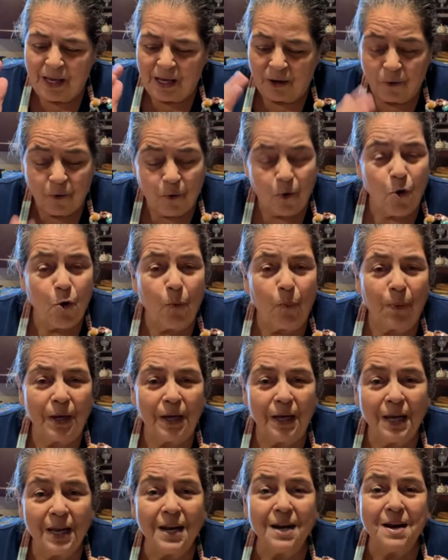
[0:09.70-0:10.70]
group
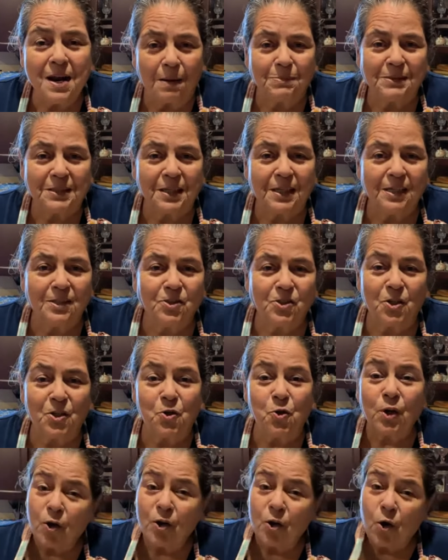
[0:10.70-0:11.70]
in Deb's Kitchen,
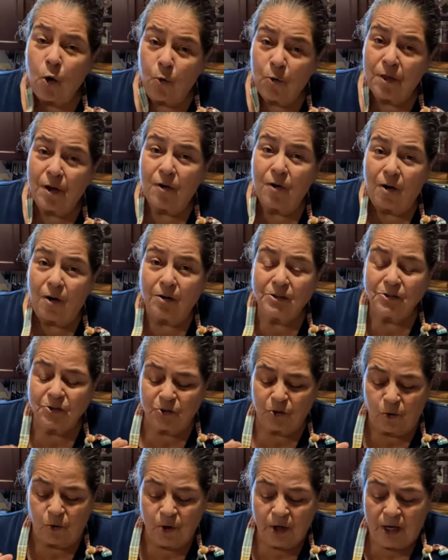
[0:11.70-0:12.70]
you can go there
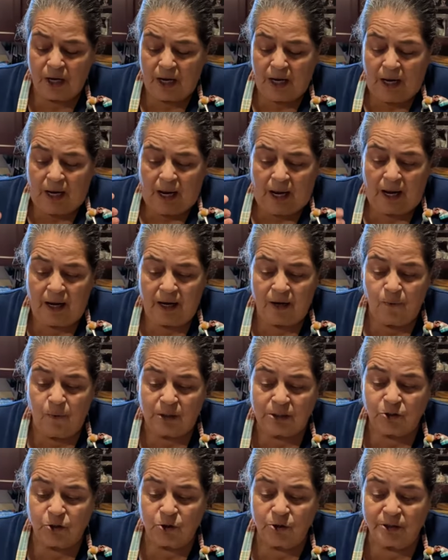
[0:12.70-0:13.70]
also. And
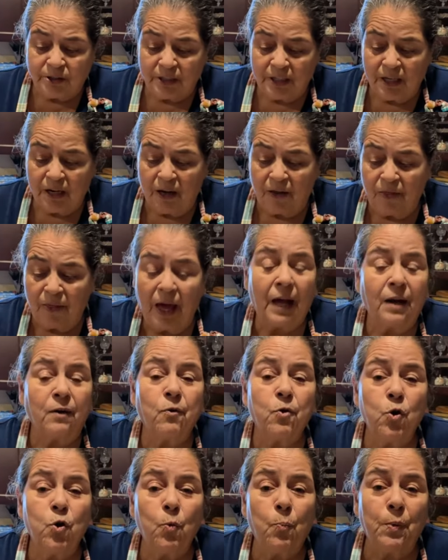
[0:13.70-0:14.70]
what you see on that
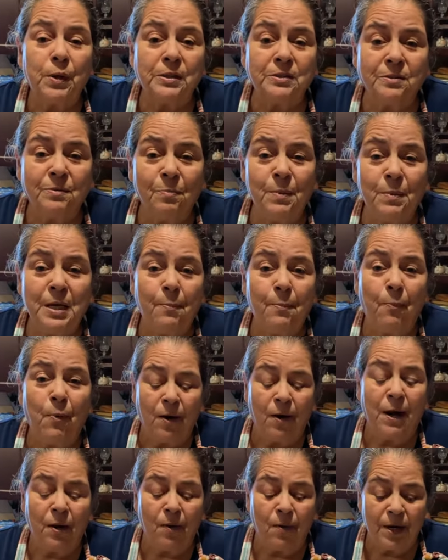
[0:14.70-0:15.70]
group is me
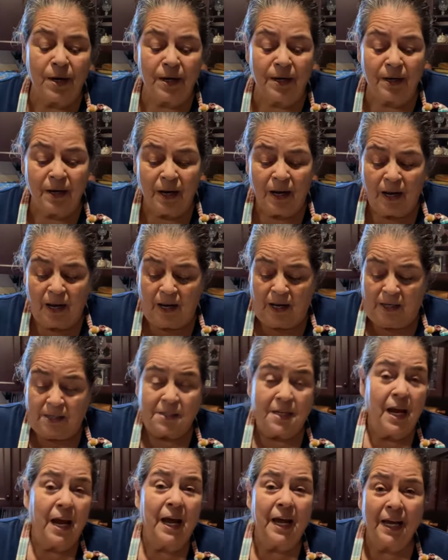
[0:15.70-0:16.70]
preparing,
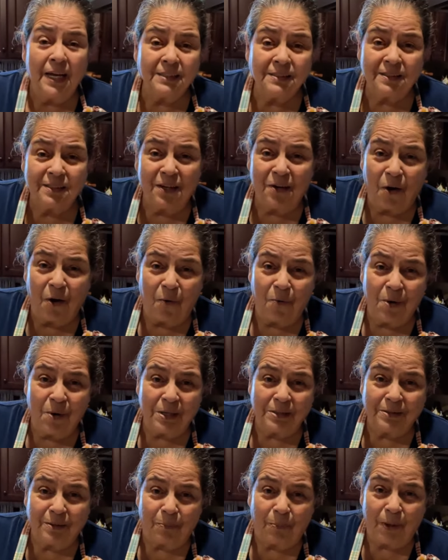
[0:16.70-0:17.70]
testing out
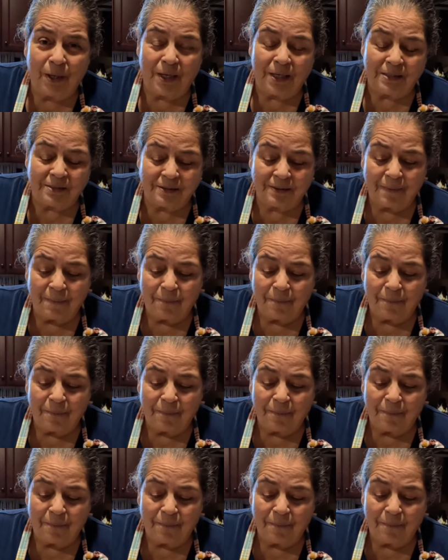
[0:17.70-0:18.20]
recipes.